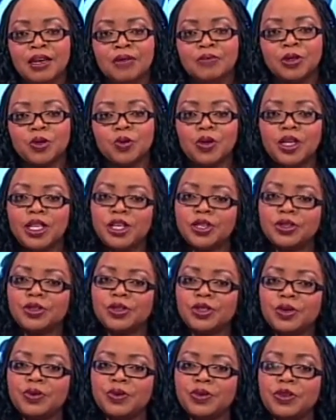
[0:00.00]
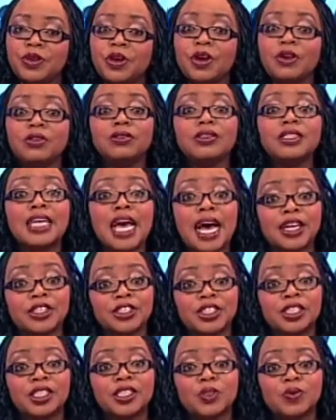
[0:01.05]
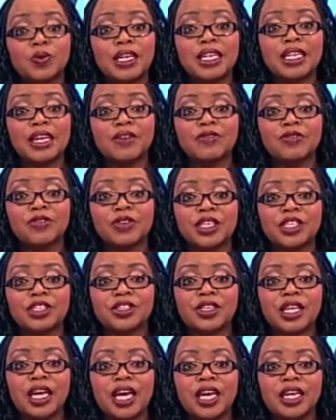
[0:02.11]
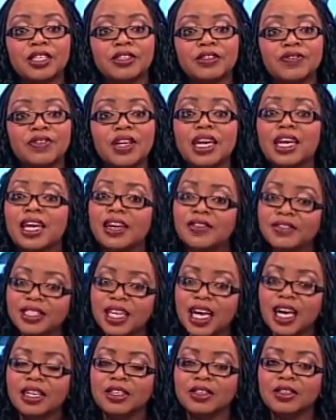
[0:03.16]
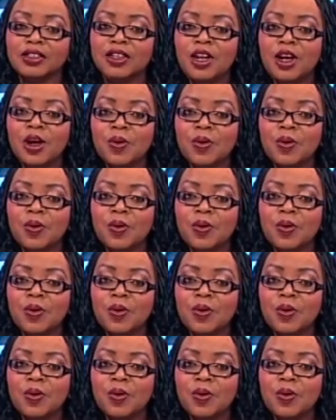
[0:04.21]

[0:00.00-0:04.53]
But what do you do with your old gadgets when they've reached the end of their life cycle?